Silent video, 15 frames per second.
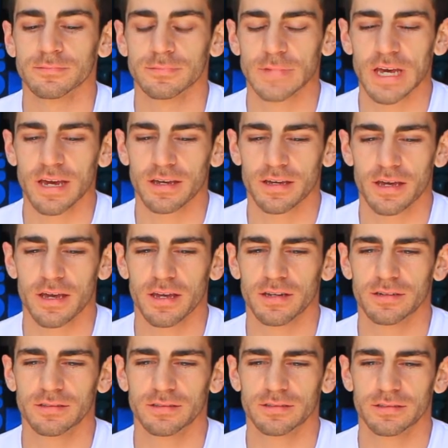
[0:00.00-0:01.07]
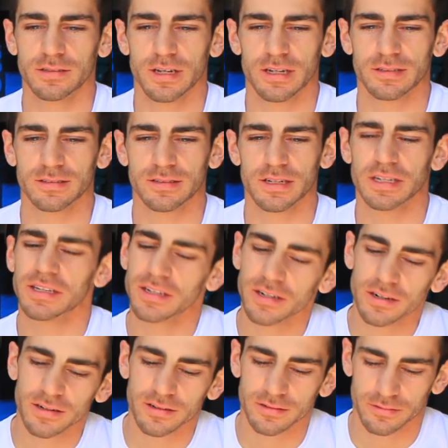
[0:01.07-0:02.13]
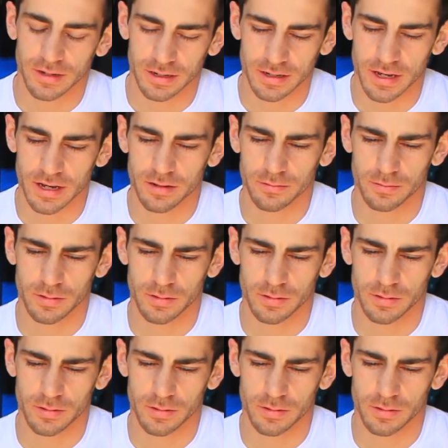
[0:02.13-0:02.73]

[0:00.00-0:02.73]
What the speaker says: That cage that's in there right now,